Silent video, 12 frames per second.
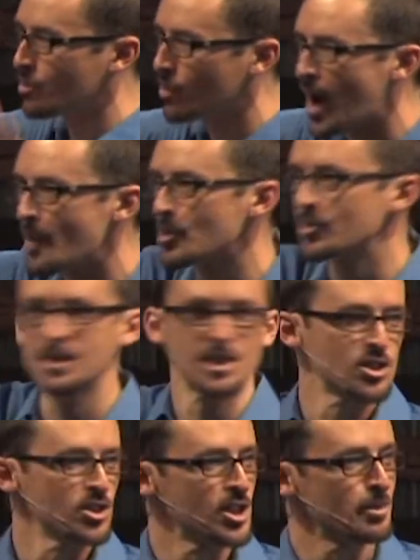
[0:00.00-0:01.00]
proper
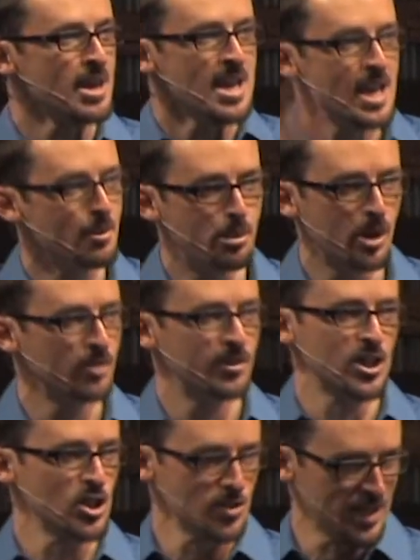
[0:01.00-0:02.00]
relationship and
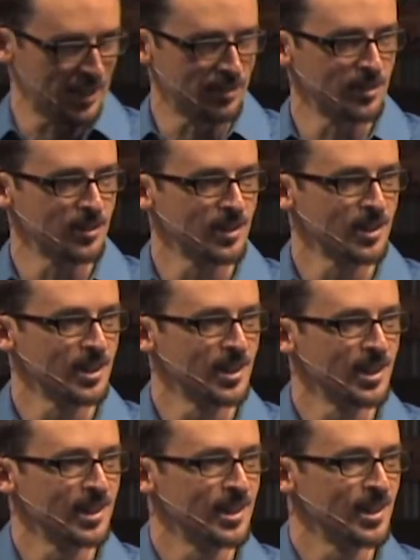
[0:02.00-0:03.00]
perfect union.
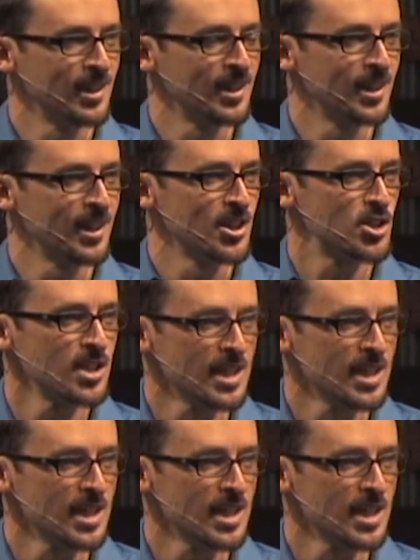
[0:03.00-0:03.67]
You